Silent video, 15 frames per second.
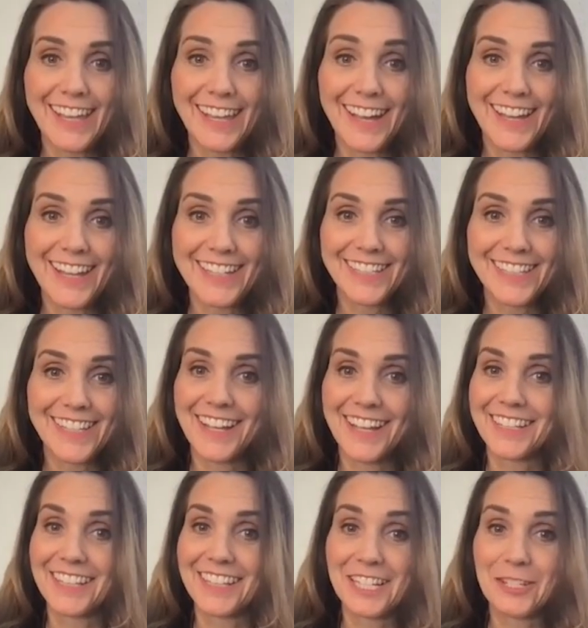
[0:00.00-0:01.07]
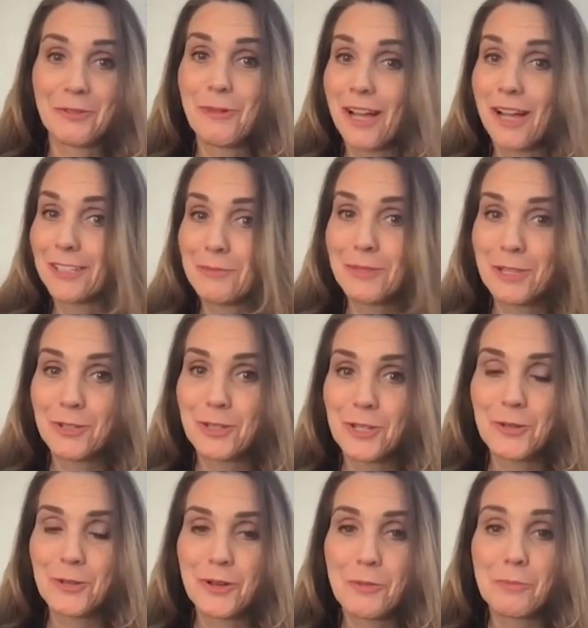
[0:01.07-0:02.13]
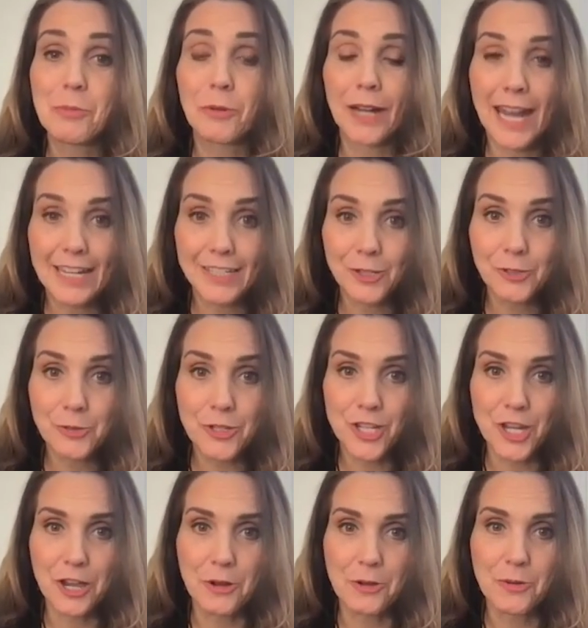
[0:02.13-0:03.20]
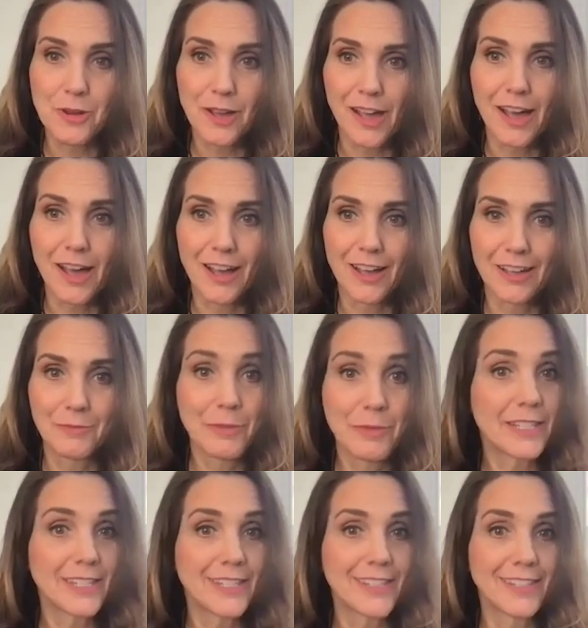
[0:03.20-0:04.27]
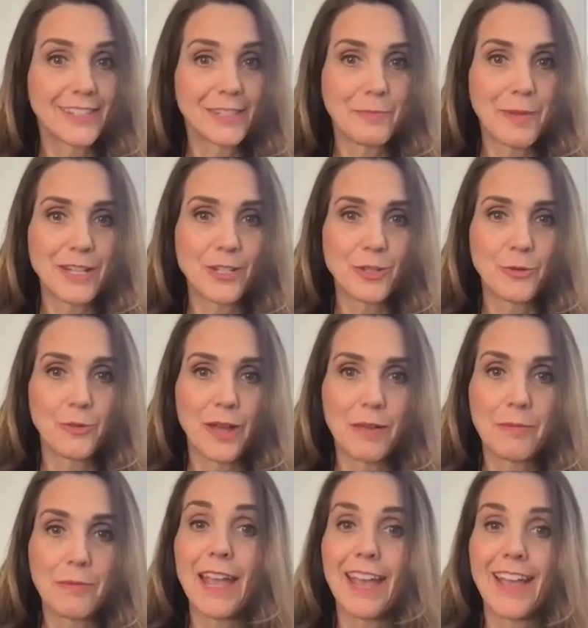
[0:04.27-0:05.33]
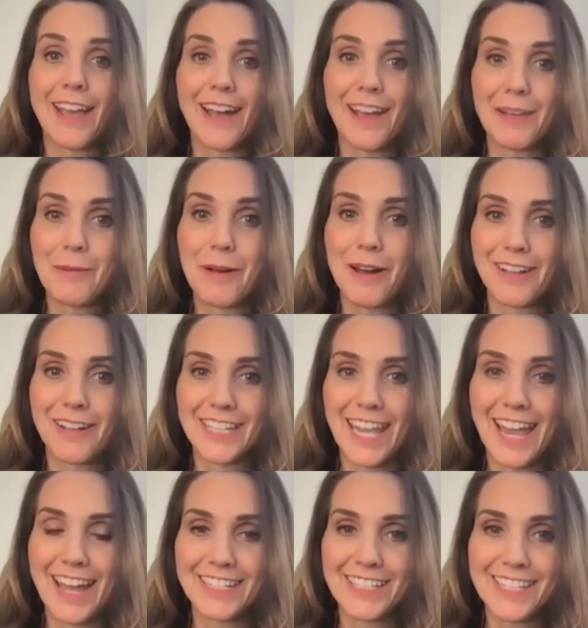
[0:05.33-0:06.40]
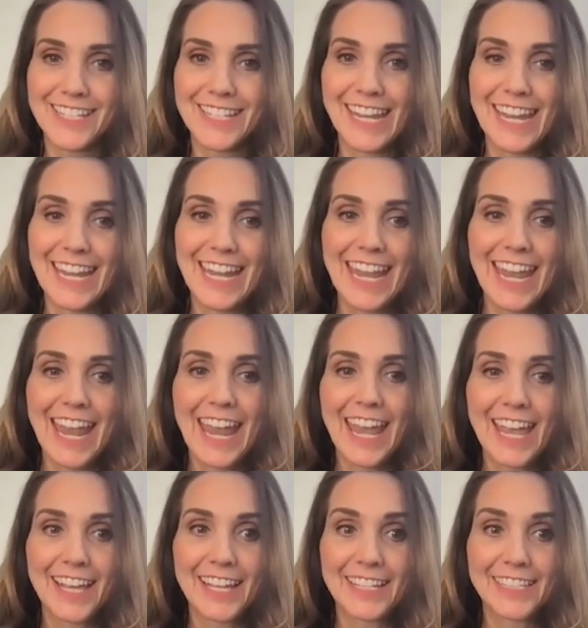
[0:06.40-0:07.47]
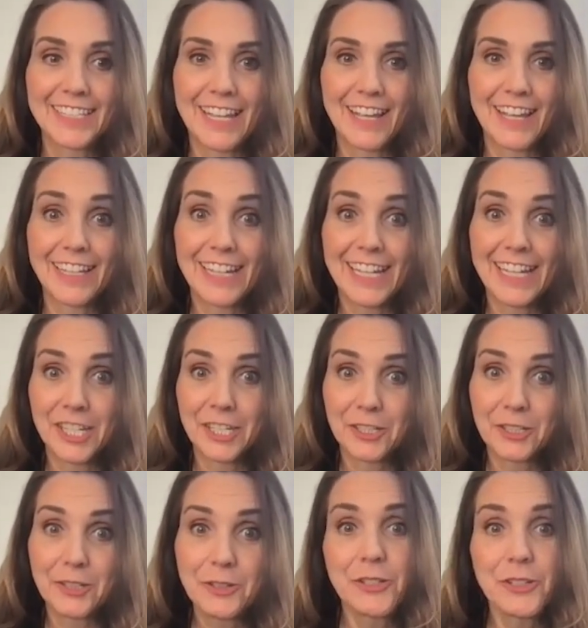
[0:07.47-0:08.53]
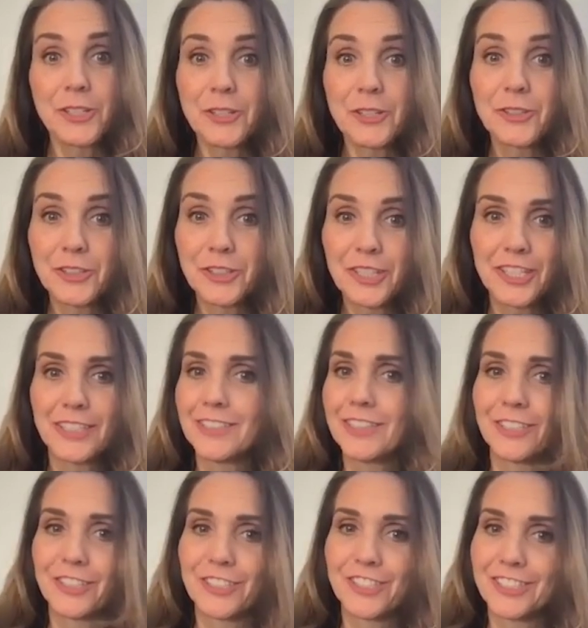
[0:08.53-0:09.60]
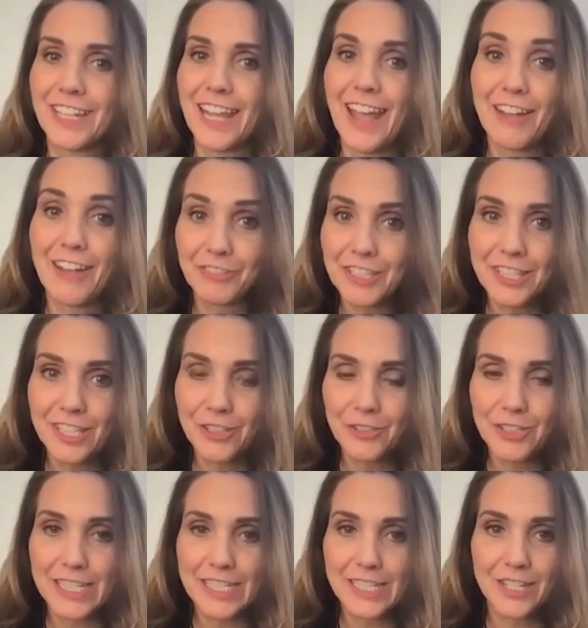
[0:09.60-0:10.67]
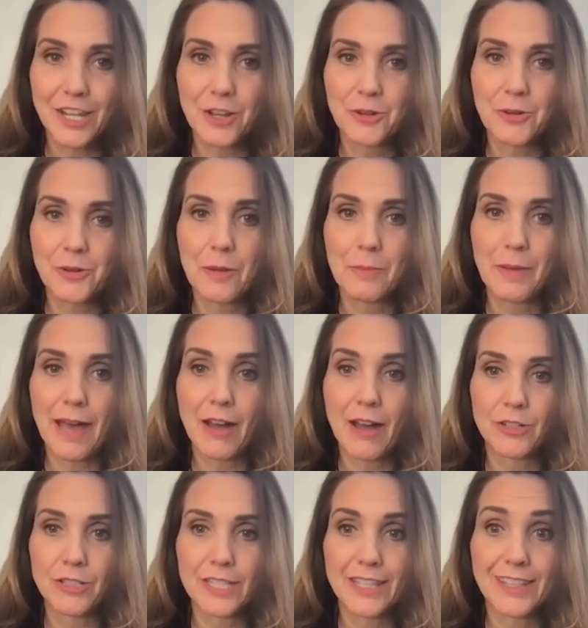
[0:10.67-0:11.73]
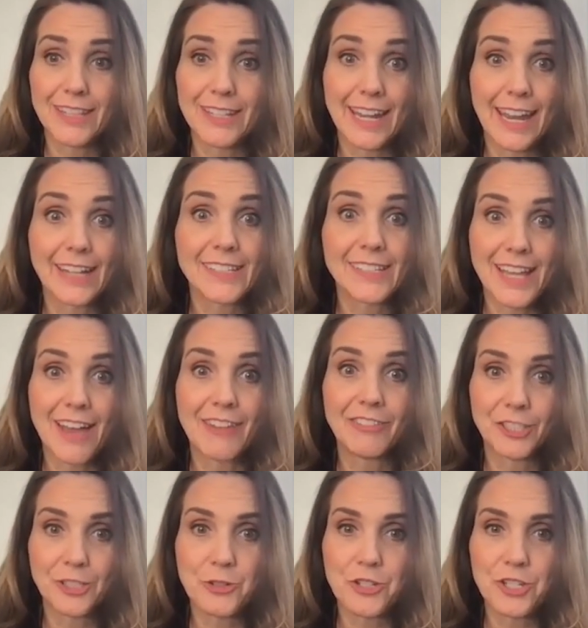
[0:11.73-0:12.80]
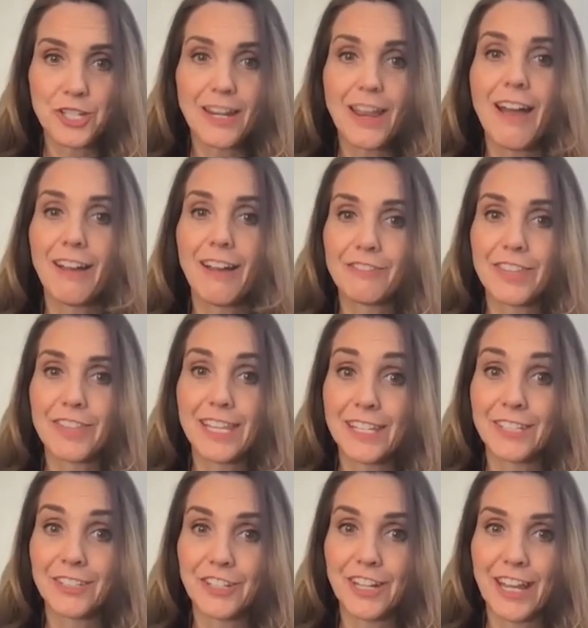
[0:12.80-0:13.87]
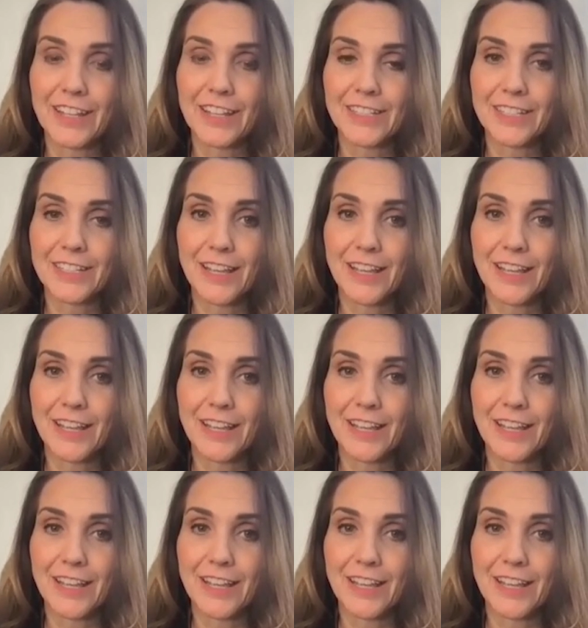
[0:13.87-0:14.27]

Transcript: Hey guys, I'd like to welcome you to a brand new show. This is the Spatial Web AI podcast. And here you're going to learn everything you need to know about the next evolution of the internet